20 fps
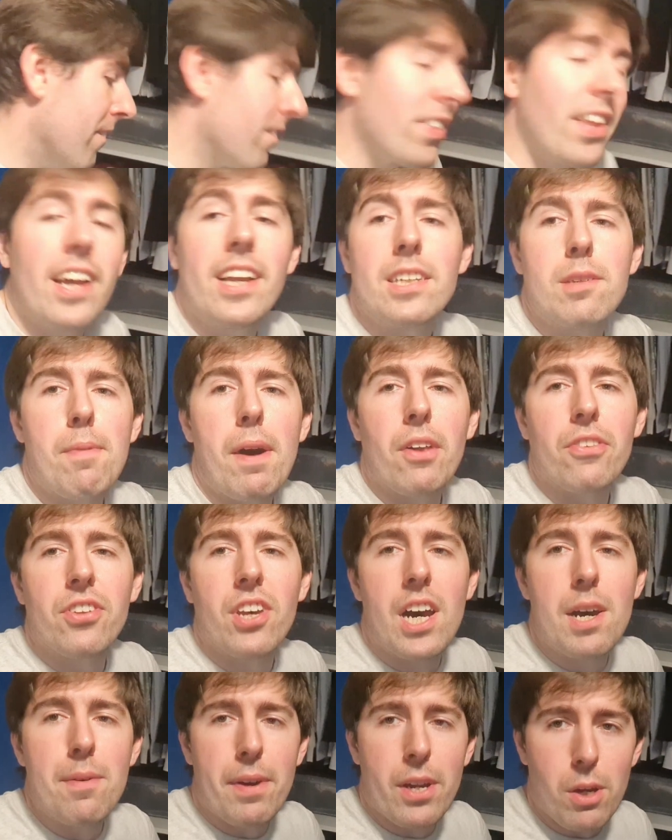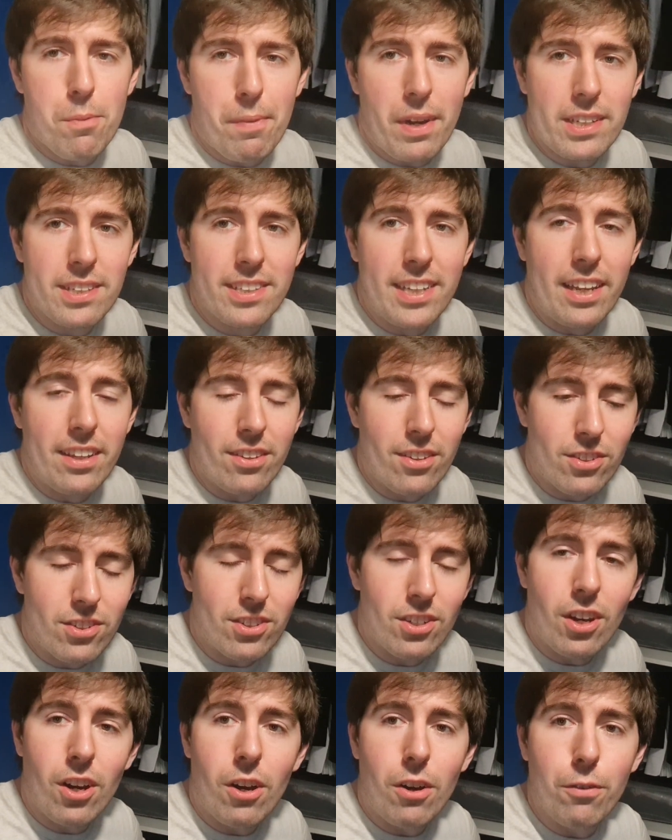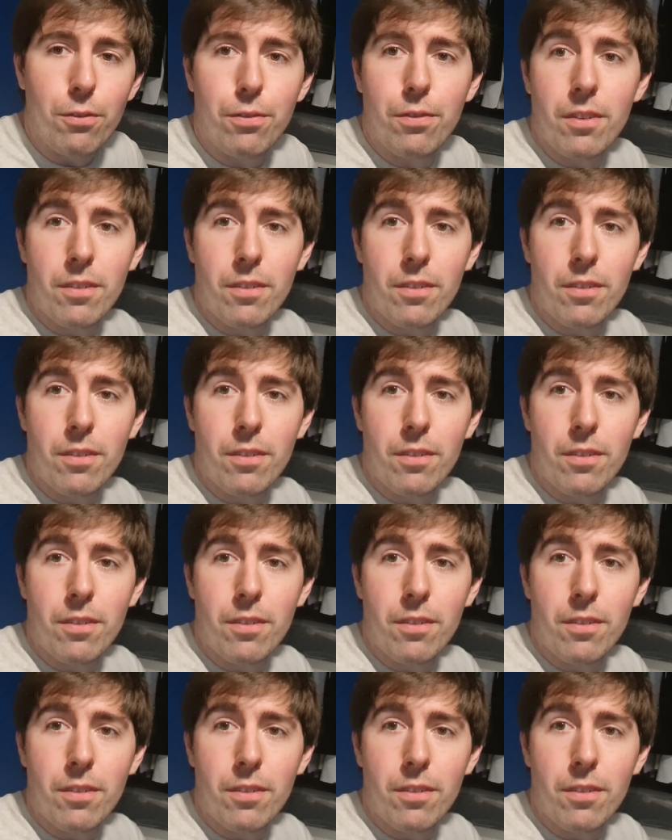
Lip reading: And it's about time I up my standards of